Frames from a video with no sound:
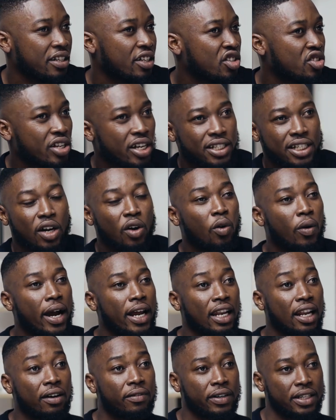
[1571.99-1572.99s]
And then you try and say, oh,
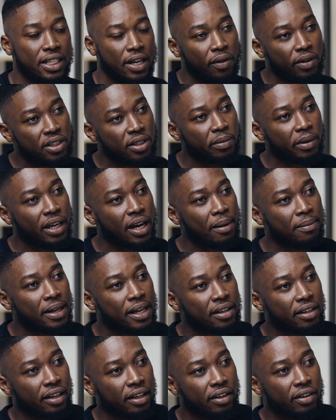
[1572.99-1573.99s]
I love it. I want to become
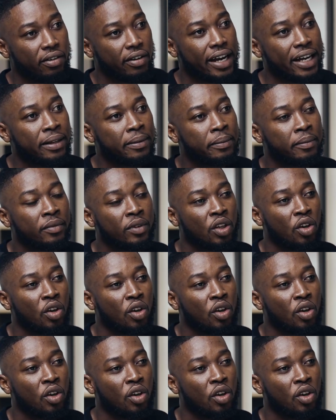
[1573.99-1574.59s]
that thing, right?